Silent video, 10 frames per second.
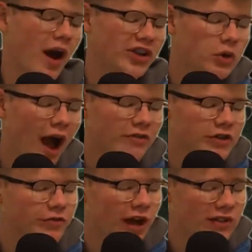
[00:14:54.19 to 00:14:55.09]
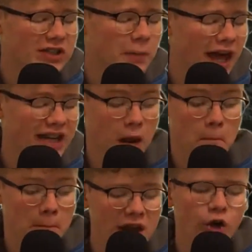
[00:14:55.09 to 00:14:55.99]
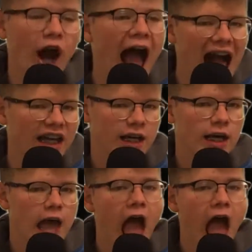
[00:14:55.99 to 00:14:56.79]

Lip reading: where you have to fight this man named Miraak.